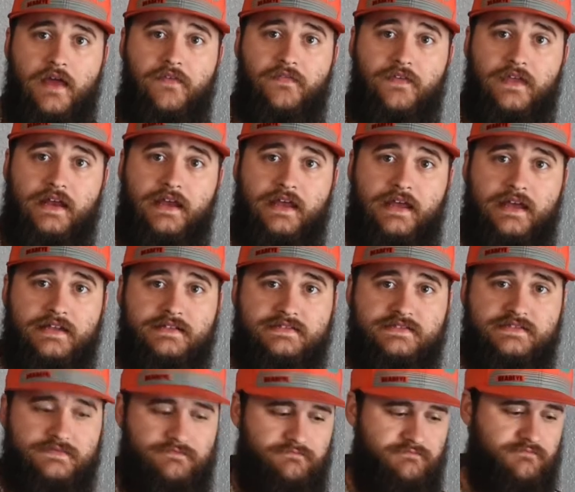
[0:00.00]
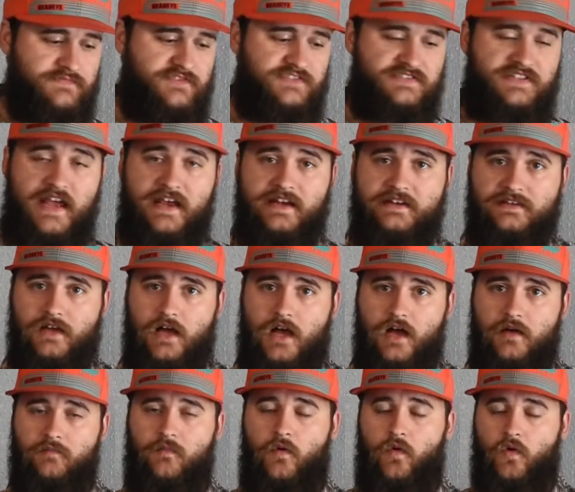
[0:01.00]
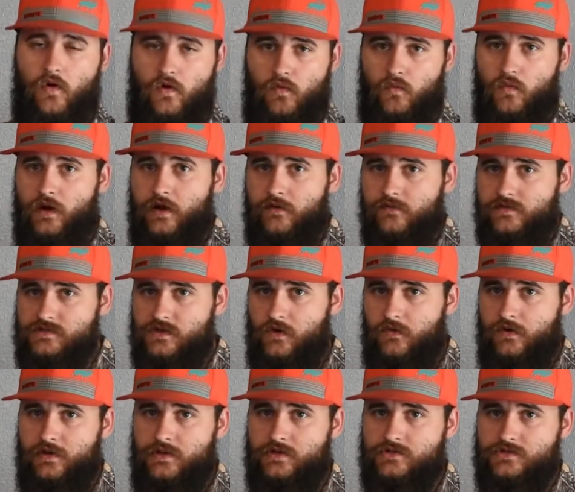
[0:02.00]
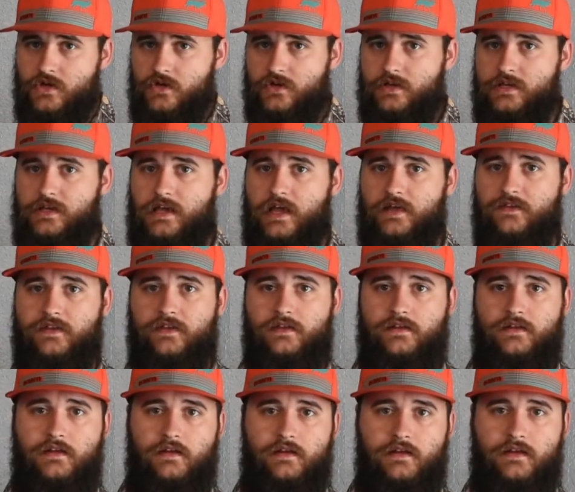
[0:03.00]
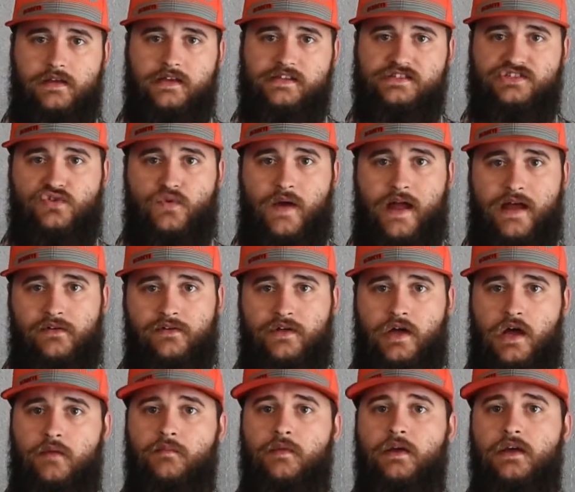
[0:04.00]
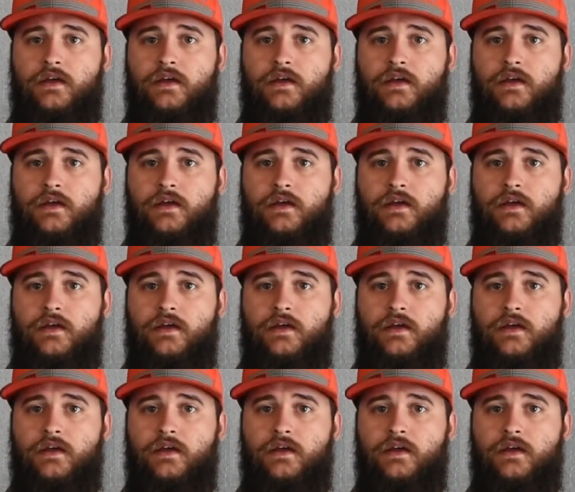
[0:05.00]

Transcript: Then it gets staked up or whatever's going into jerky, and then gets ground up.